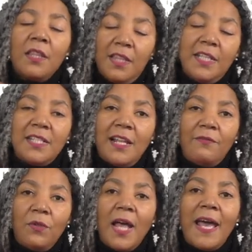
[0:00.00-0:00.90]
this
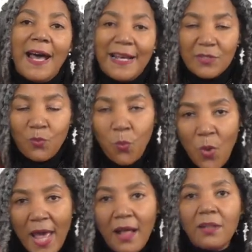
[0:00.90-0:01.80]
level as
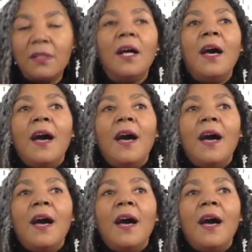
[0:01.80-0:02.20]
well.